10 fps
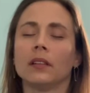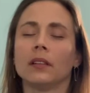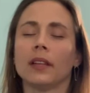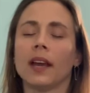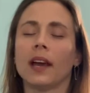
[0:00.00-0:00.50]

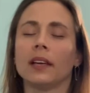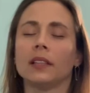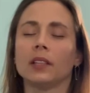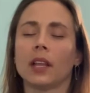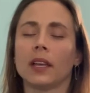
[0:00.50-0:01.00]
they hide
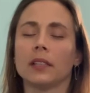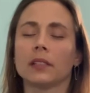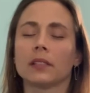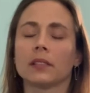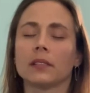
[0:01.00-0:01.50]
the
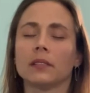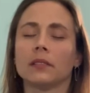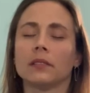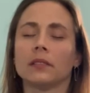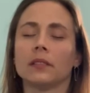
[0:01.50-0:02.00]
light.
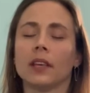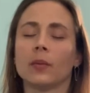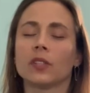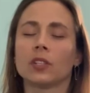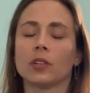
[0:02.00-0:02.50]
They
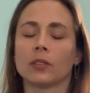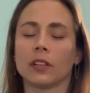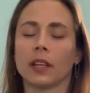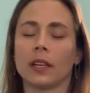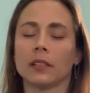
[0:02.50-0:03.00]
obscure the
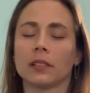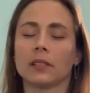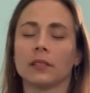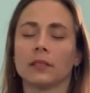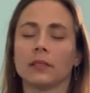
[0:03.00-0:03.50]

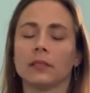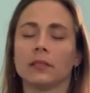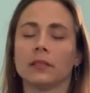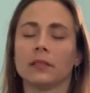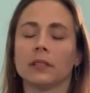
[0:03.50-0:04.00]
light.
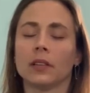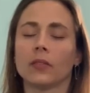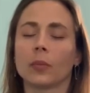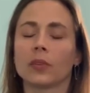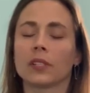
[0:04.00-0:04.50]
They
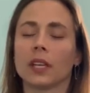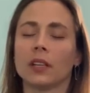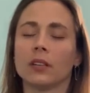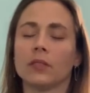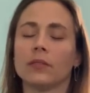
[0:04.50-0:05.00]

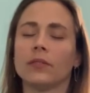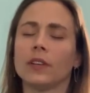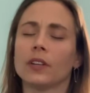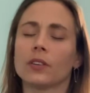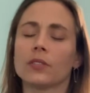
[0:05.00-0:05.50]
represent
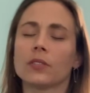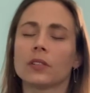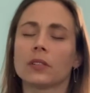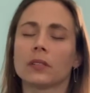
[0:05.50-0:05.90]
fears.